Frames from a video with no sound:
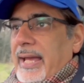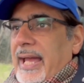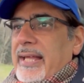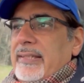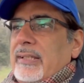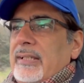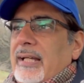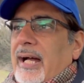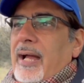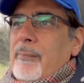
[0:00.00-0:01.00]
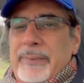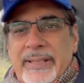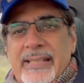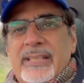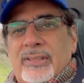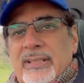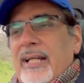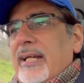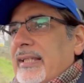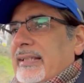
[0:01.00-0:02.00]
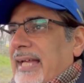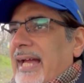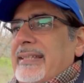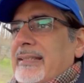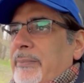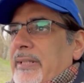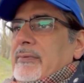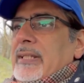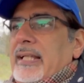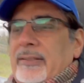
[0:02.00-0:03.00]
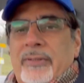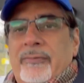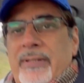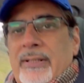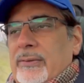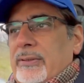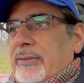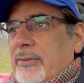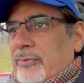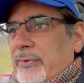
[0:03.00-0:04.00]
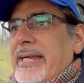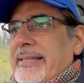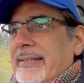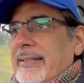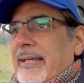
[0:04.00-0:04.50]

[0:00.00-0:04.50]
as I'm beginning to learn that that is a bit of an electric vehicle trait.